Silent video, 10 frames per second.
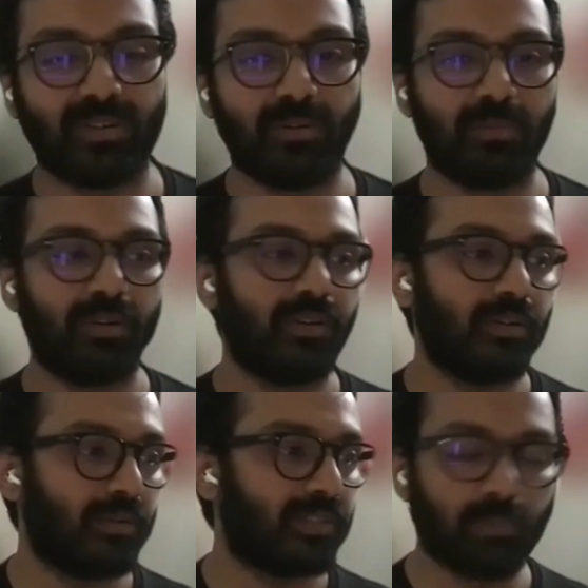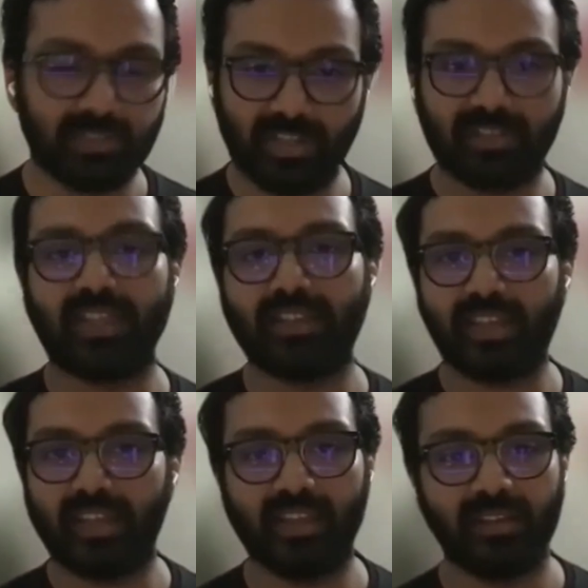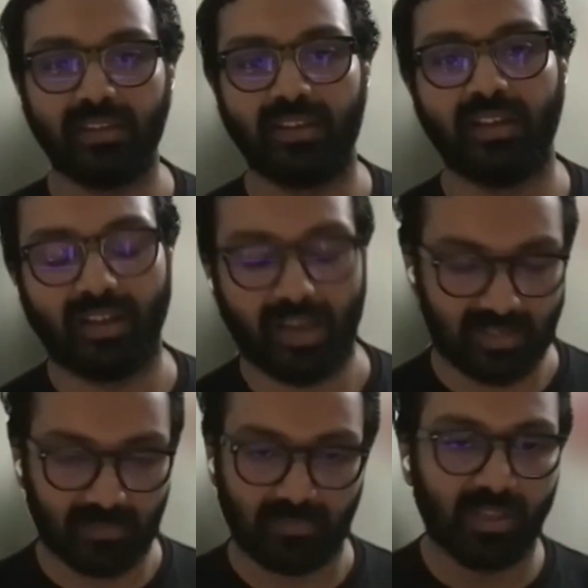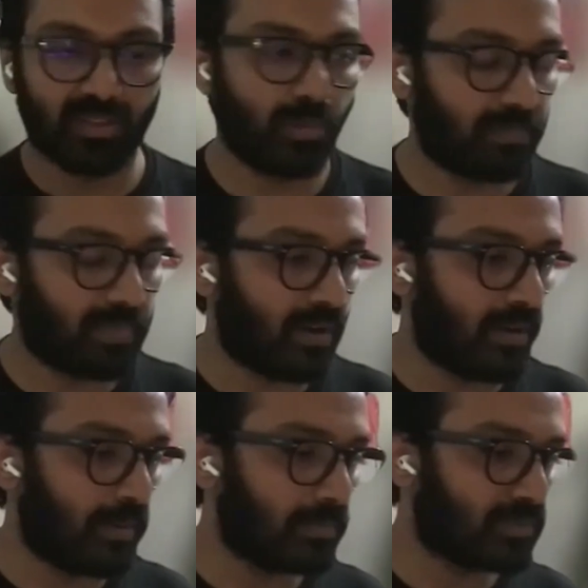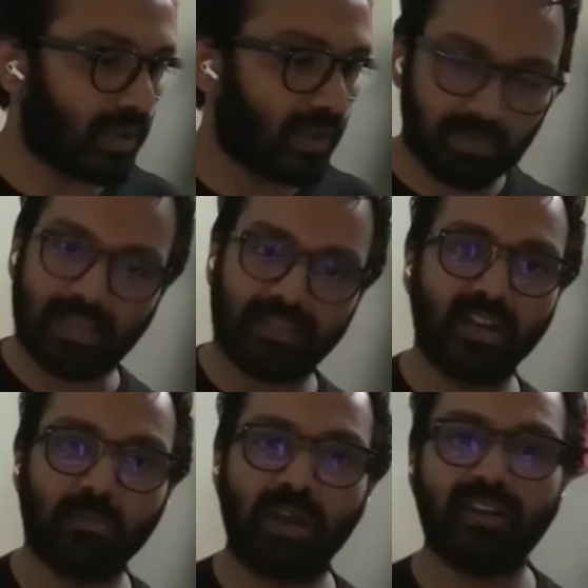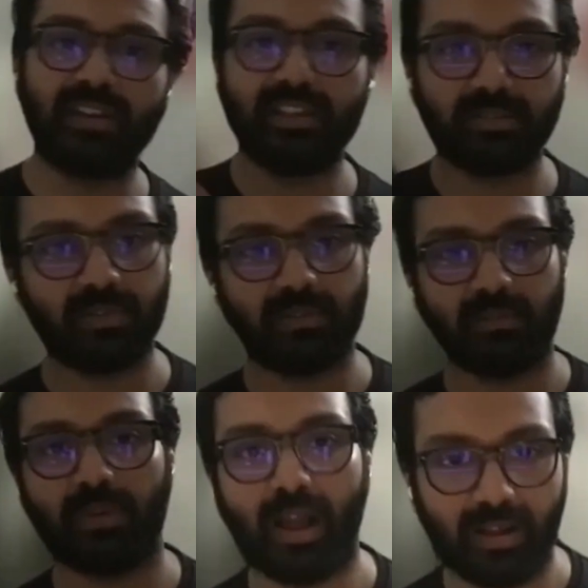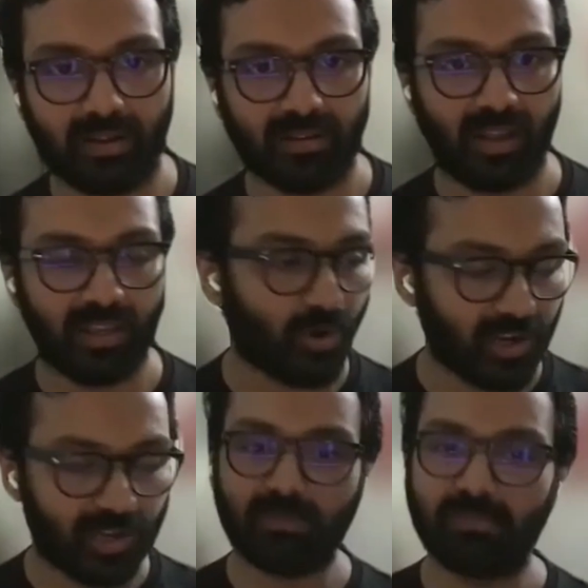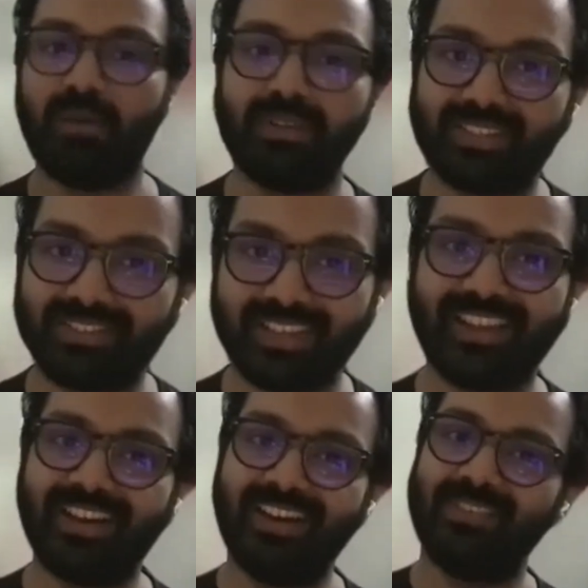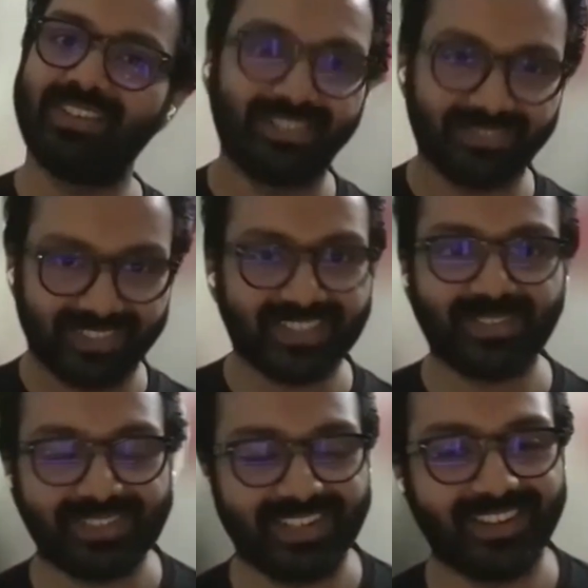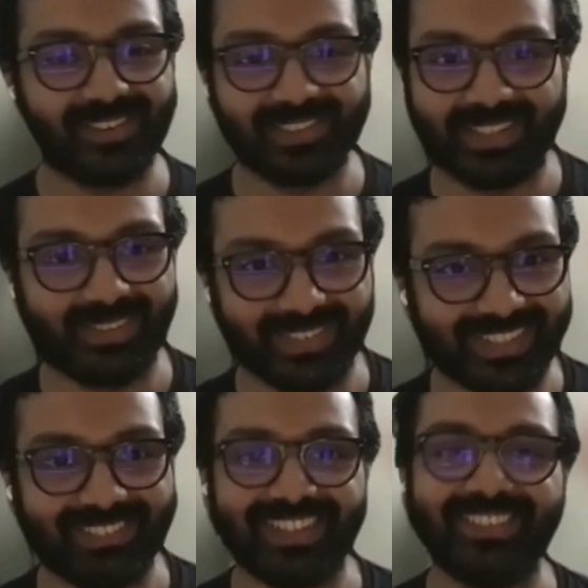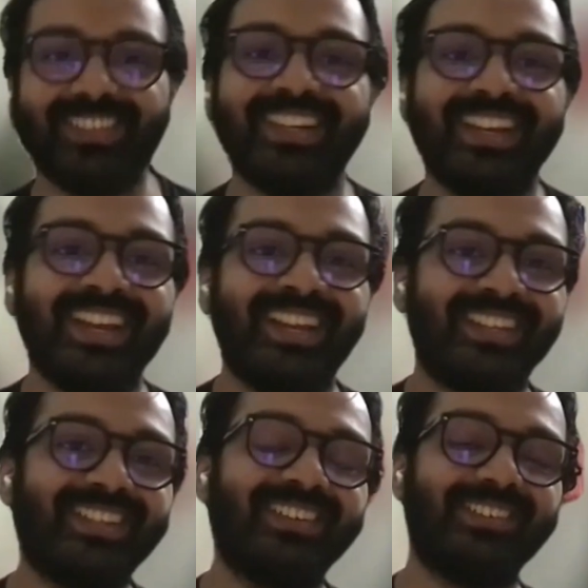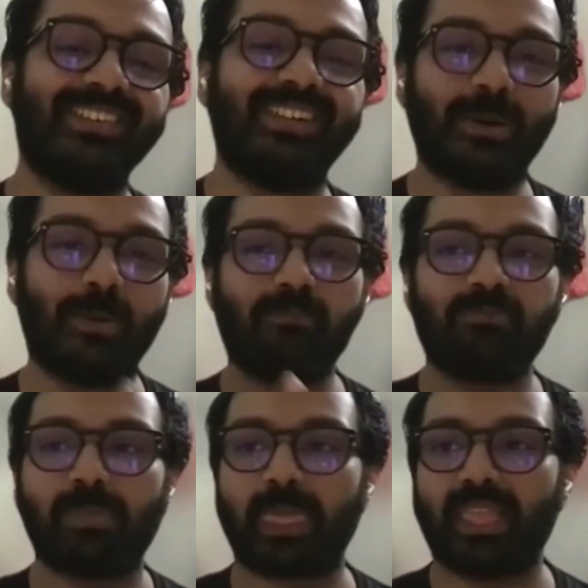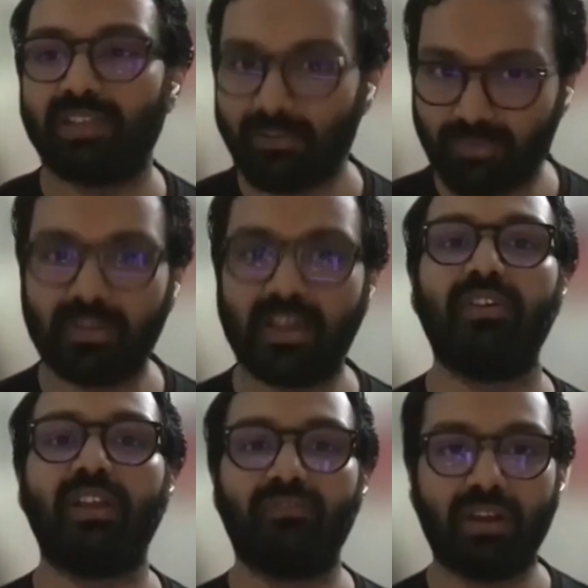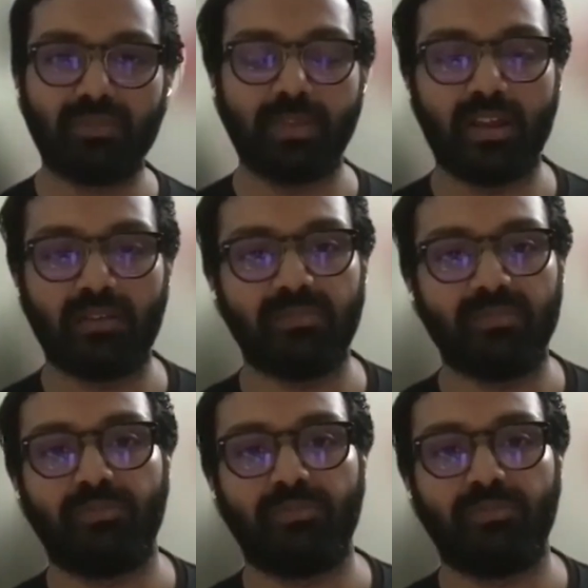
So, thingamajig, thingy, aisa. So I had that in mind and I showed it to my mom and she was like, this looks like a Kuntham. So we kept from there. We went from there.